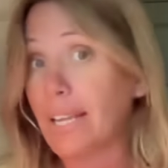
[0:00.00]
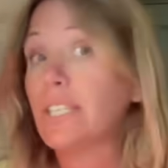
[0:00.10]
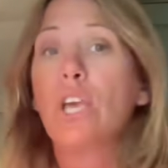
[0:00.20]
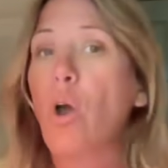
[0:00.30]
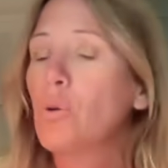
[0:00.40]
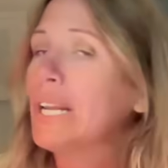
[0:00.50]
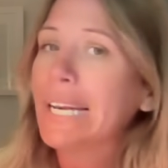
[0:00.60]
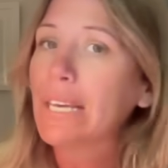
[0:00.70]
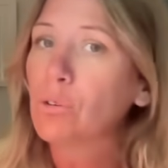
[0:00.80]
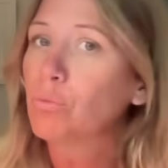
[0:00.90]
That's the only
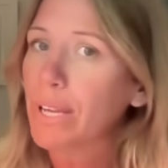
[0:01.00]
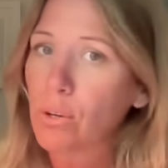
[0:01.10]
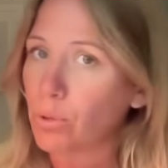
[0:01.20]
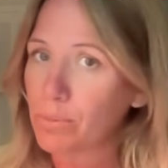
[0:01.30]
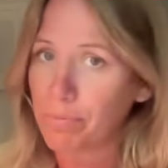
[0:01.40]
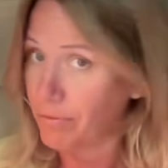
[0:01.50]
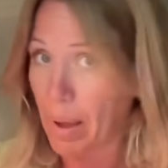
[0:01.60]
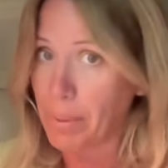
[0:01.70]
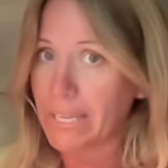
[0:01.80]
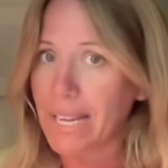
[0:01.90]
legal recourse
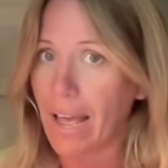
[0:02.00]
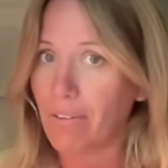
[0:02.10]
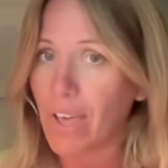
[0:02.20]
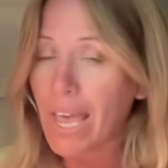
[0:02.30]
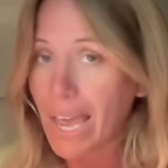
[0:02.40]
families have.